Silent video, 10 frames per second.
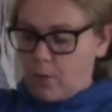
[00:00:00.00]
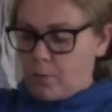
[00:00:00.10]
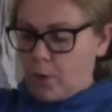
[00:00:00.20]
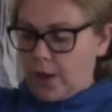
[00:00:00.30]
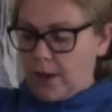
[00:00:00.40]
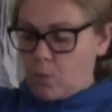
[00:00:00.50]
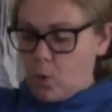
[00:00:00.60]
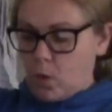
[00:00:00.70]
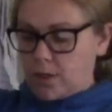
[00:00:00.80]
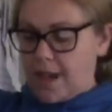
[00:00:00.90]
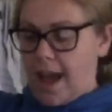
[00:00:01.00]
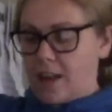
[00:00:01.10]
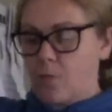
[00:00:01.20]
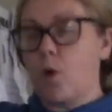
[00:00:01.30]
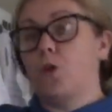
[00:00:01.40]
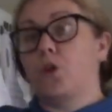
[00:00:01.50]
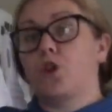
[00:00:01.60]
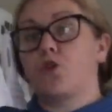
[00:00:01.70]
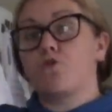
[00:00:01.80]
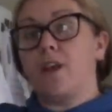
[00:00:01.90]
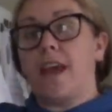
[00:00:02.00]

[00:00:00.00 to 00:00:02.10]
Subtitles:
boiling water, and I put 3